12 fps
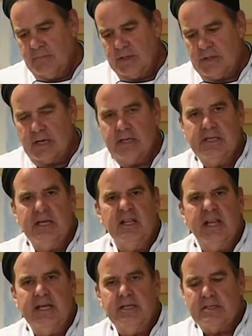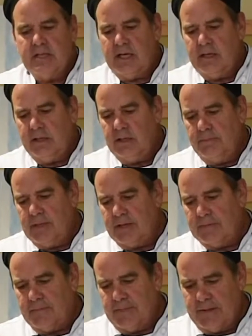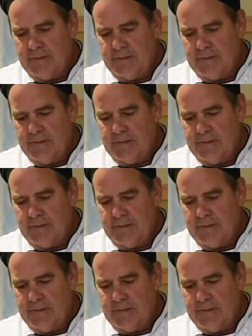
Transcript: and kind of deglaze that a little bit.